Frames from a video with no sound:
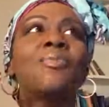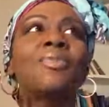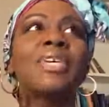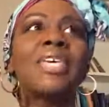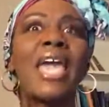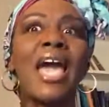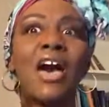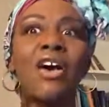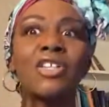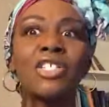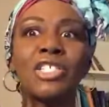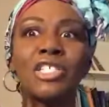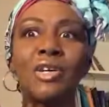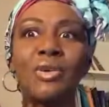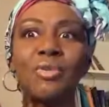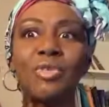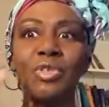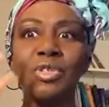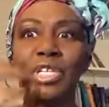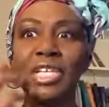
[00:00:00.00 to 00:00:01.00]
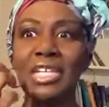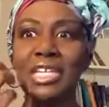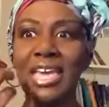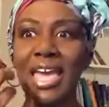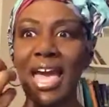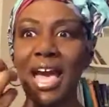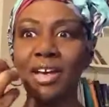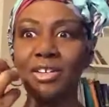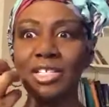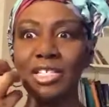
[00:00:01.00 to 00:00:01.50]
calcium, you need
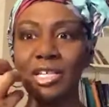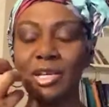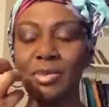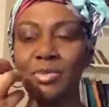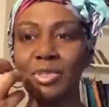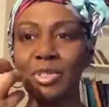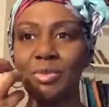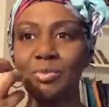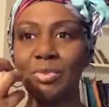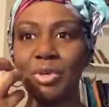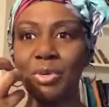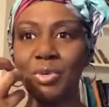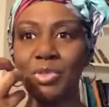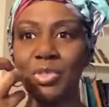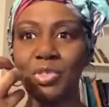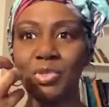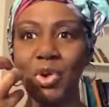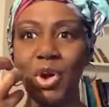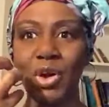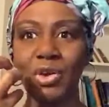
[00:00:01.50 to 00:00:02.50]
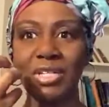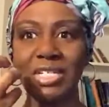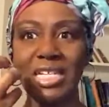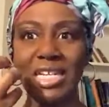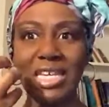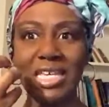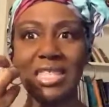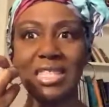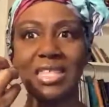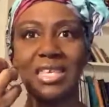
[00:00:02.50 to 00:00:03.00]
calcium to build strong
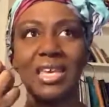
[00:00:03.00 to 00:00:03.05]
teeth.